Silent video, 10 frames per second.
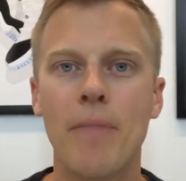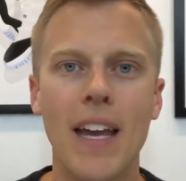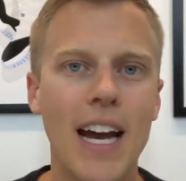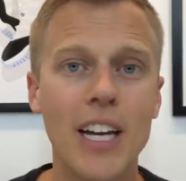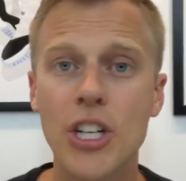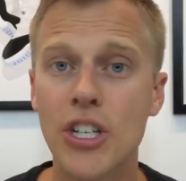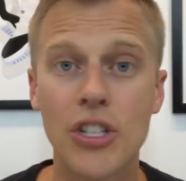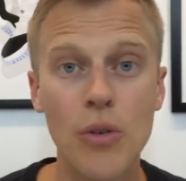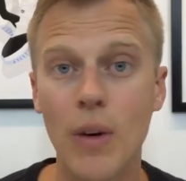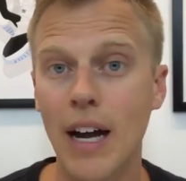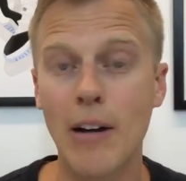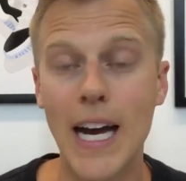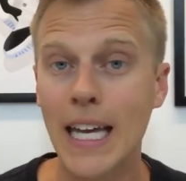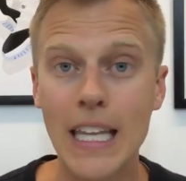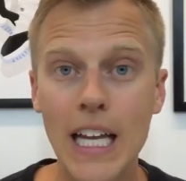And I could just do what
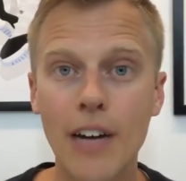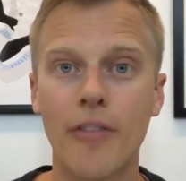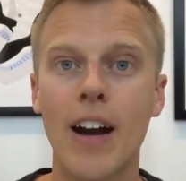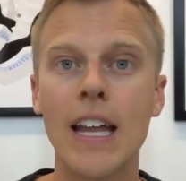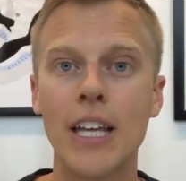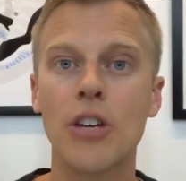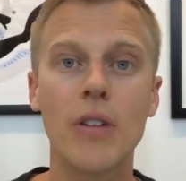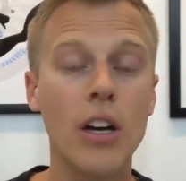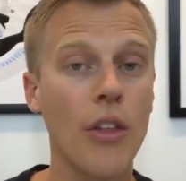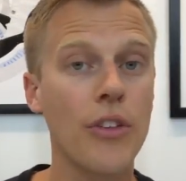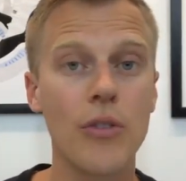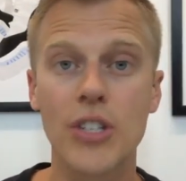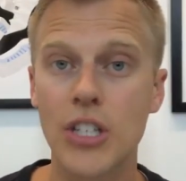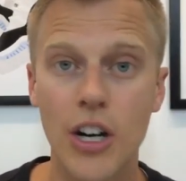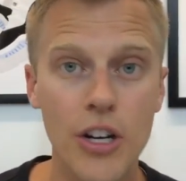I love, right? You can go through
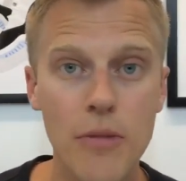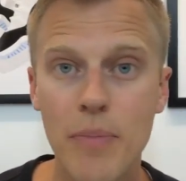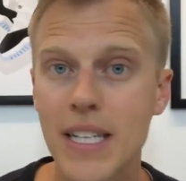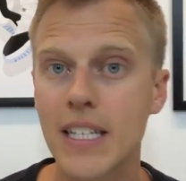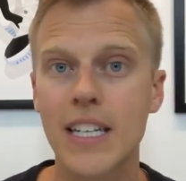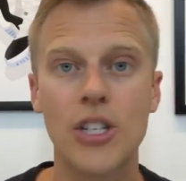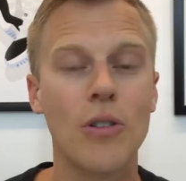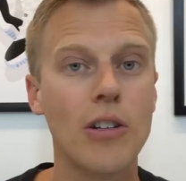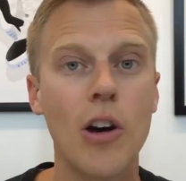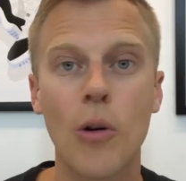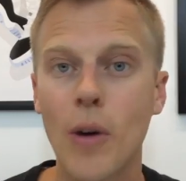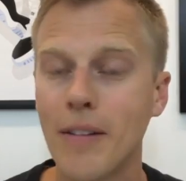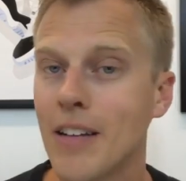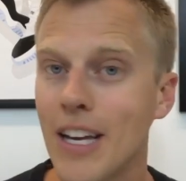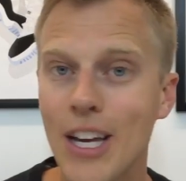and start a new business. You could go
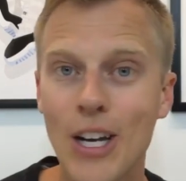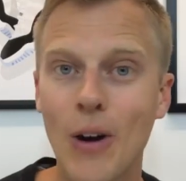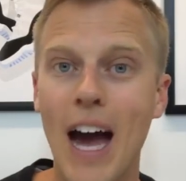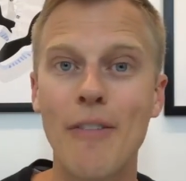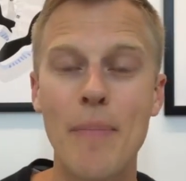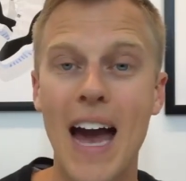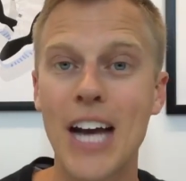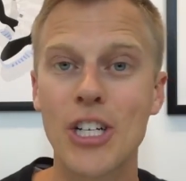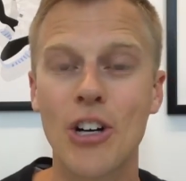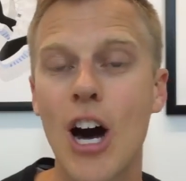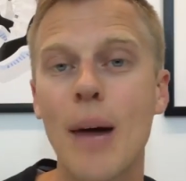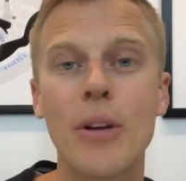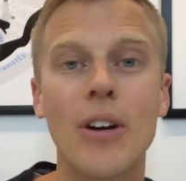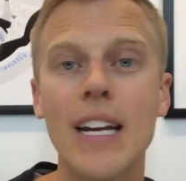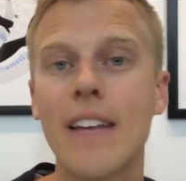and, have a passion or
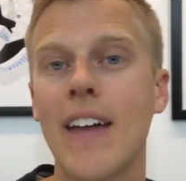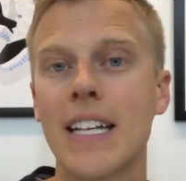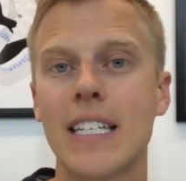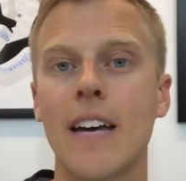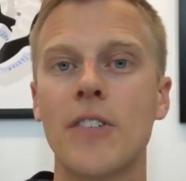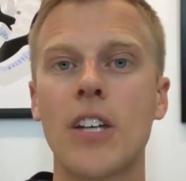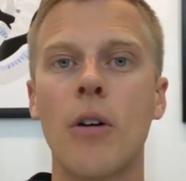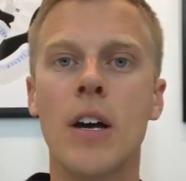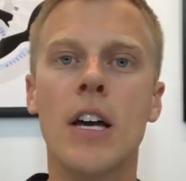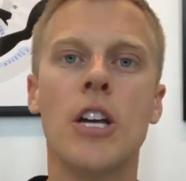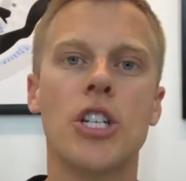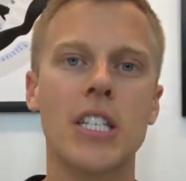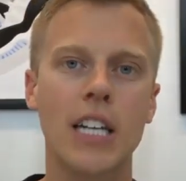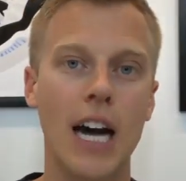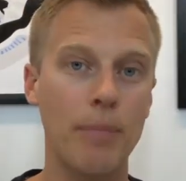hobby or any of that stuff. So
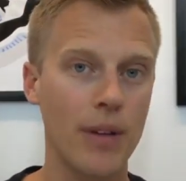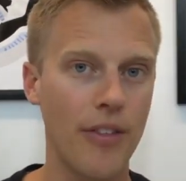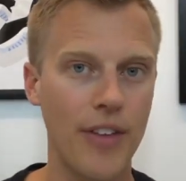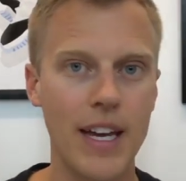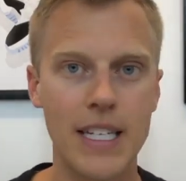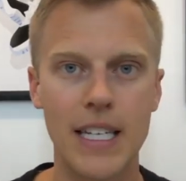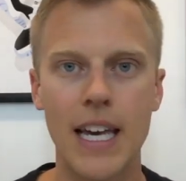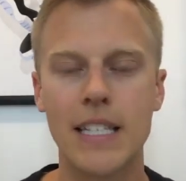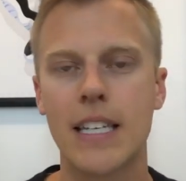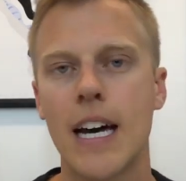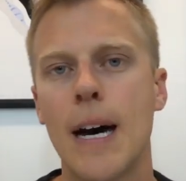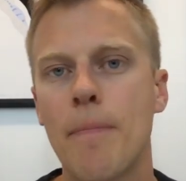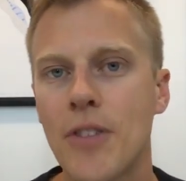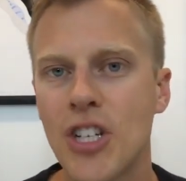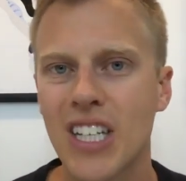just a couple of things that,
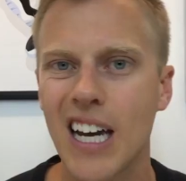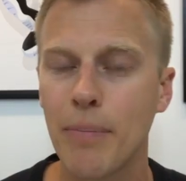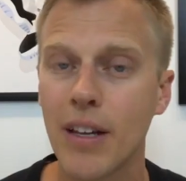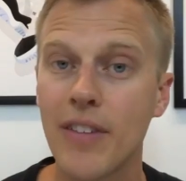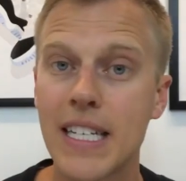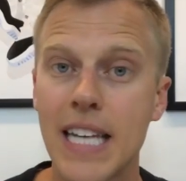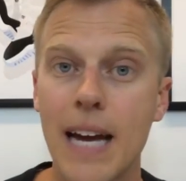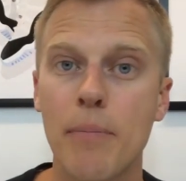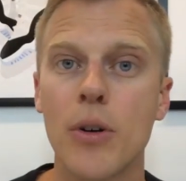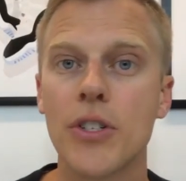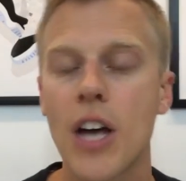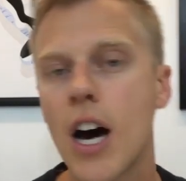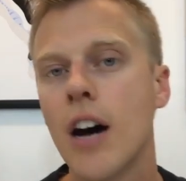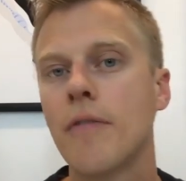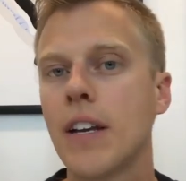just a couple of examples
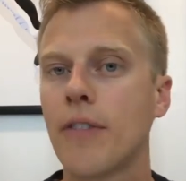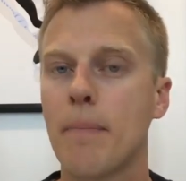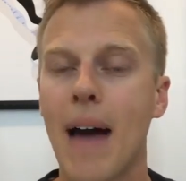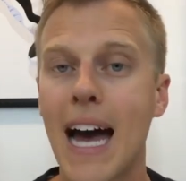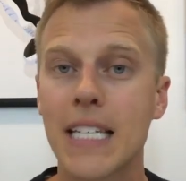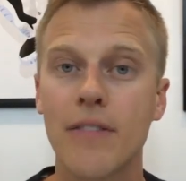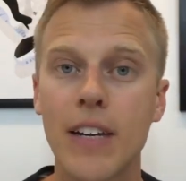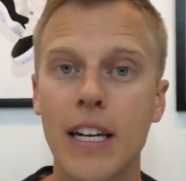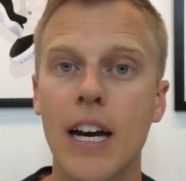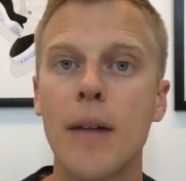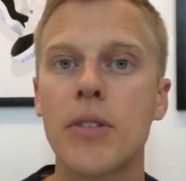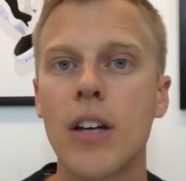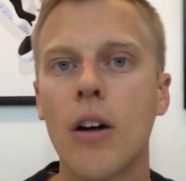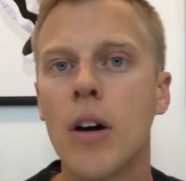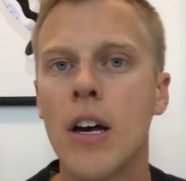of different passive income.
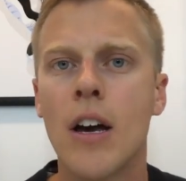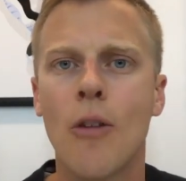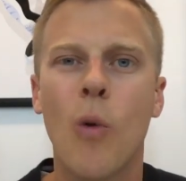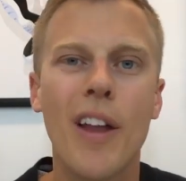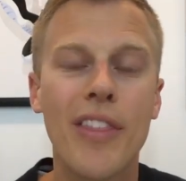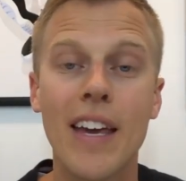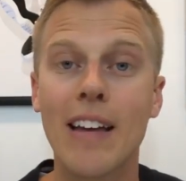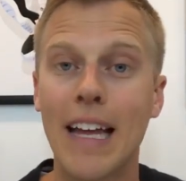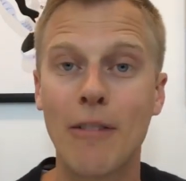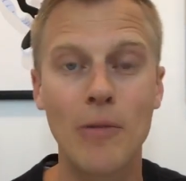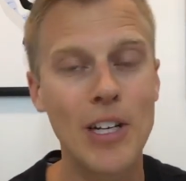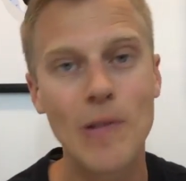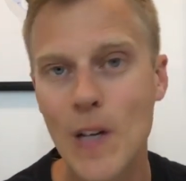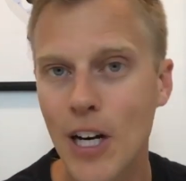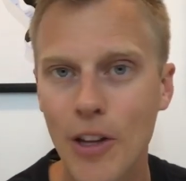So one thing, when
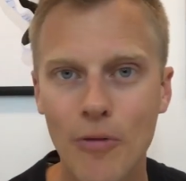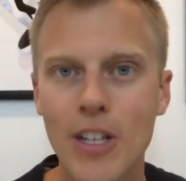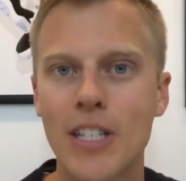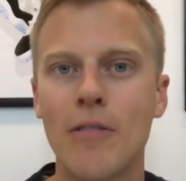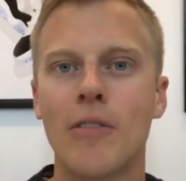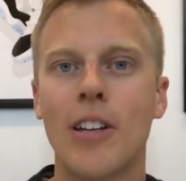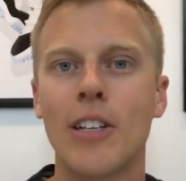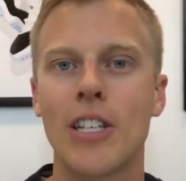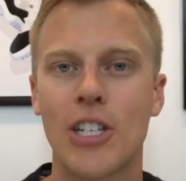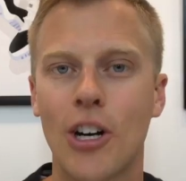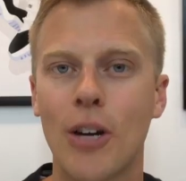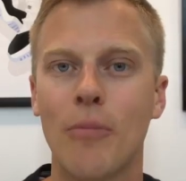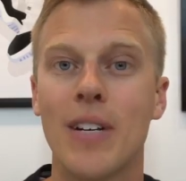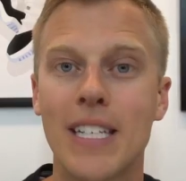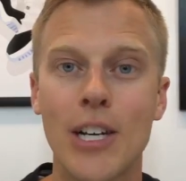you hear the term
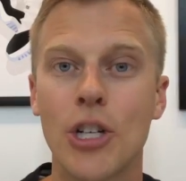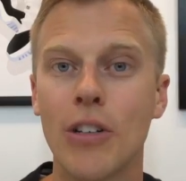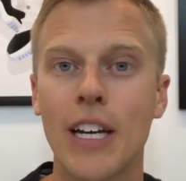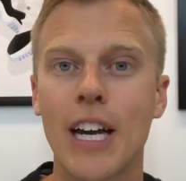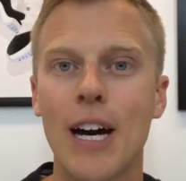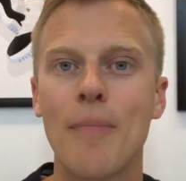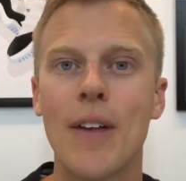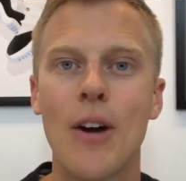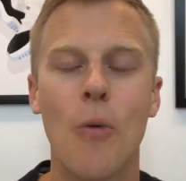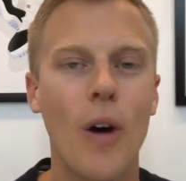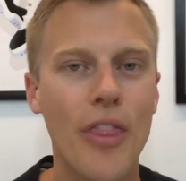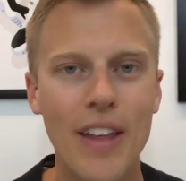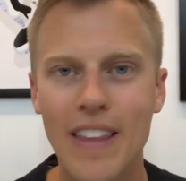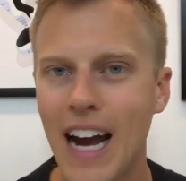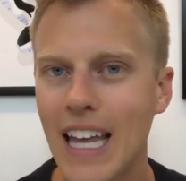residual income, one
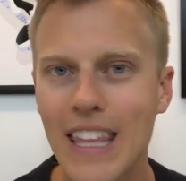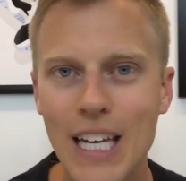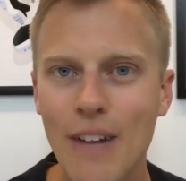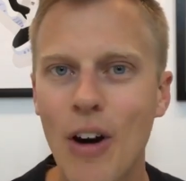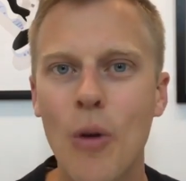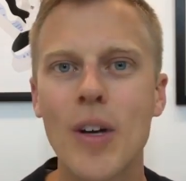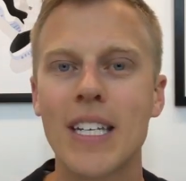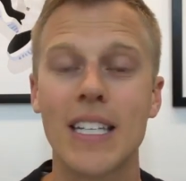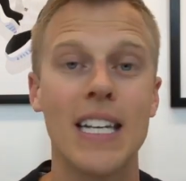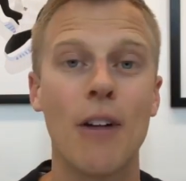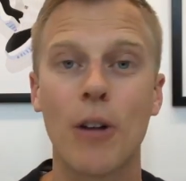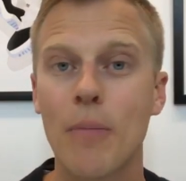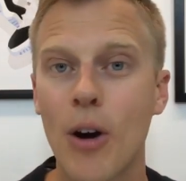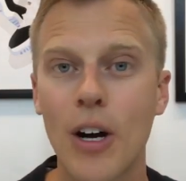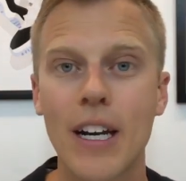thing that I think of always is network
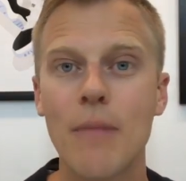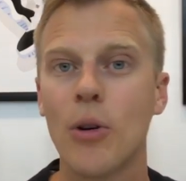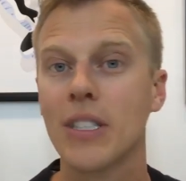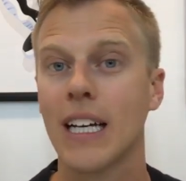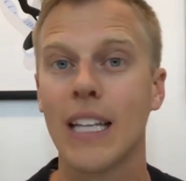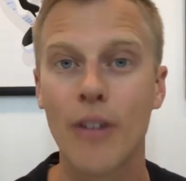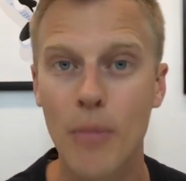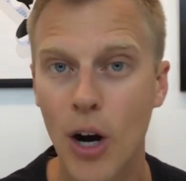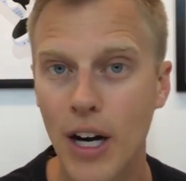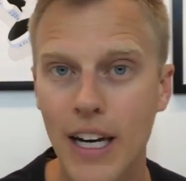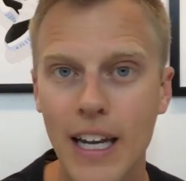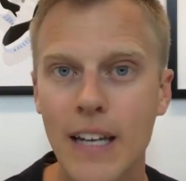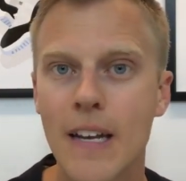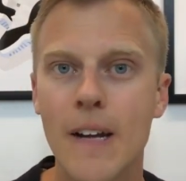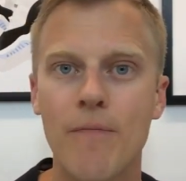marketing, multi-level
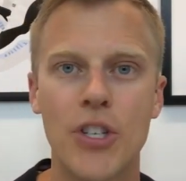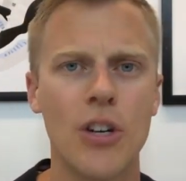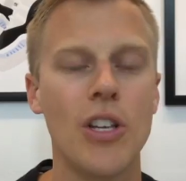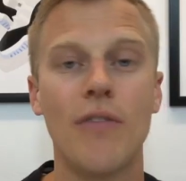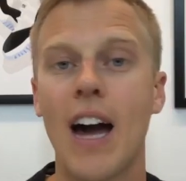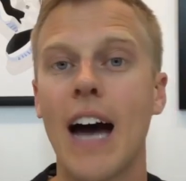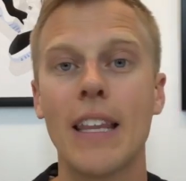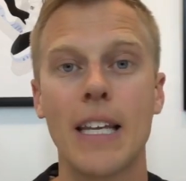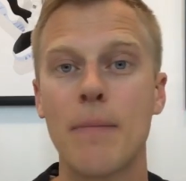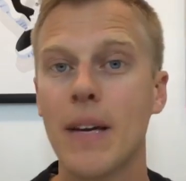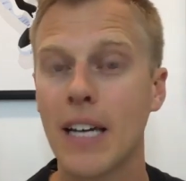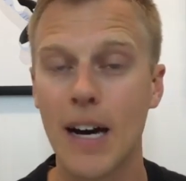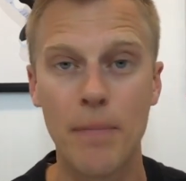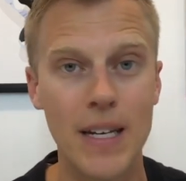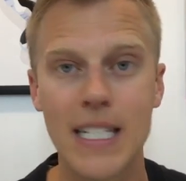marketing. So you've got the big
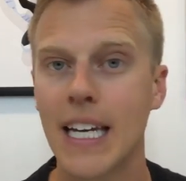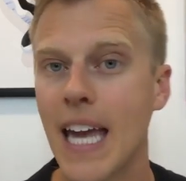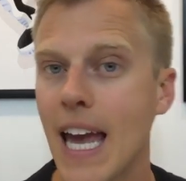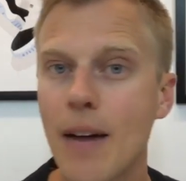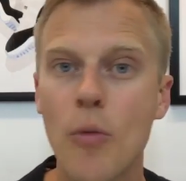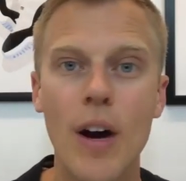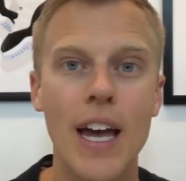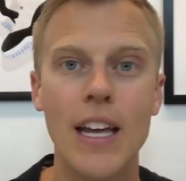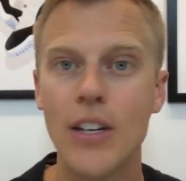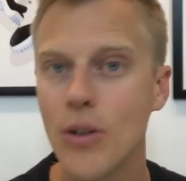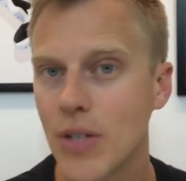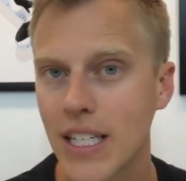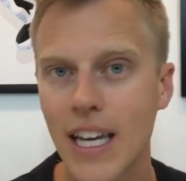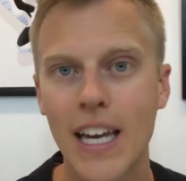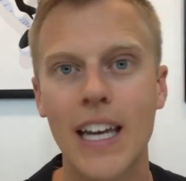companies like Amway, Nu
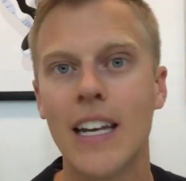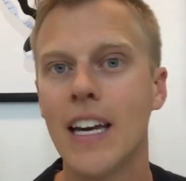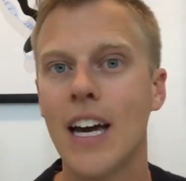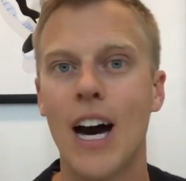Skin.